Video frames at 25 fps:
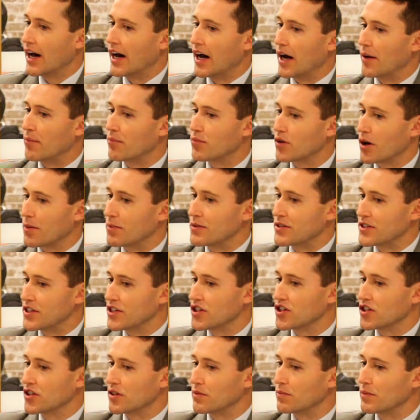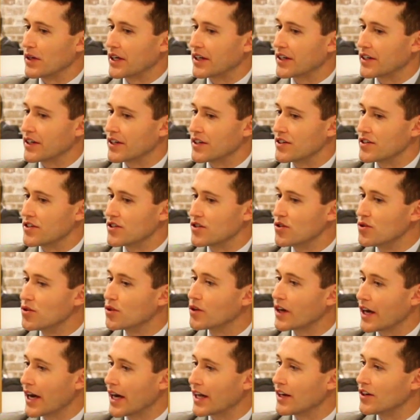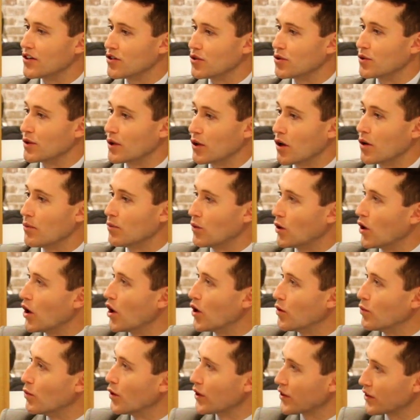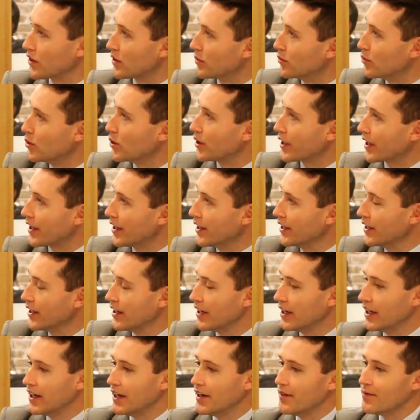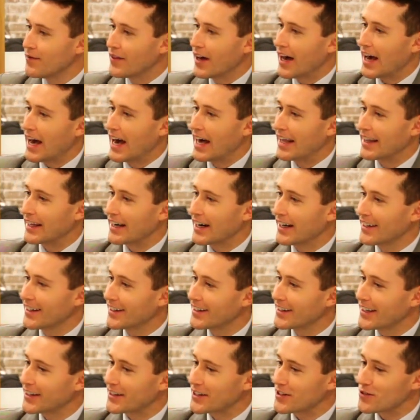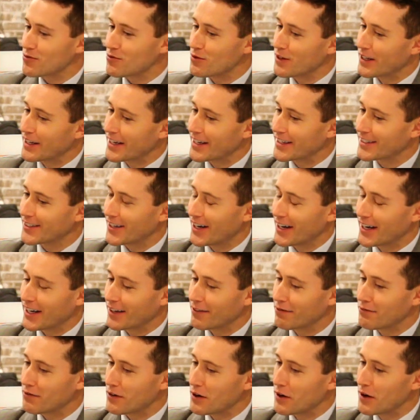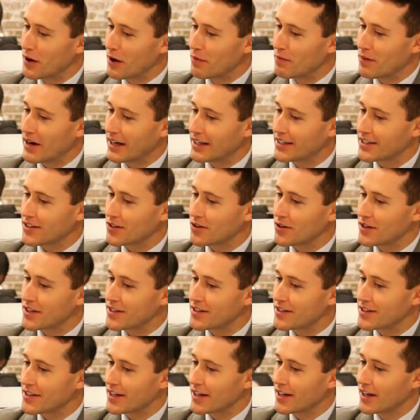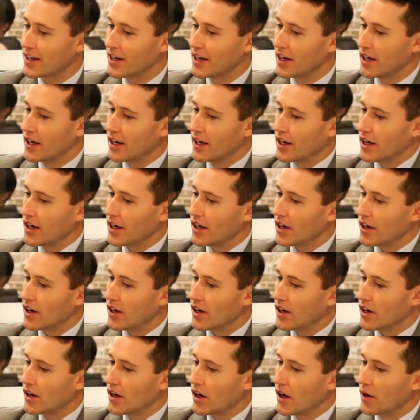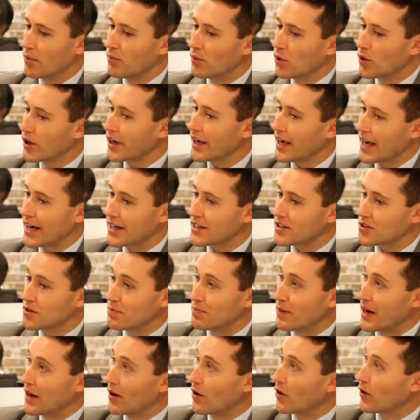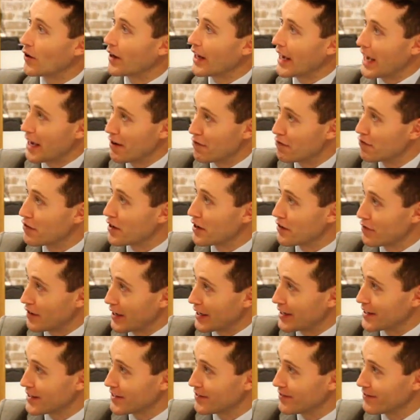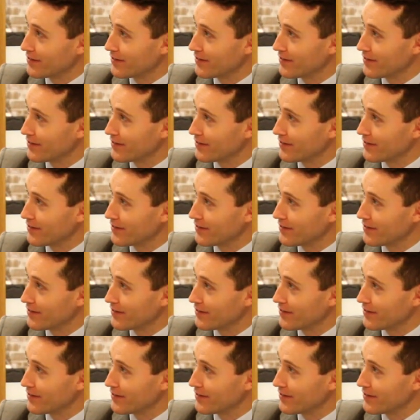proposition, because you can do a lot more homework than a bookie. And the other thing that's really exciting for a punter is that a bookie has to bet on every event.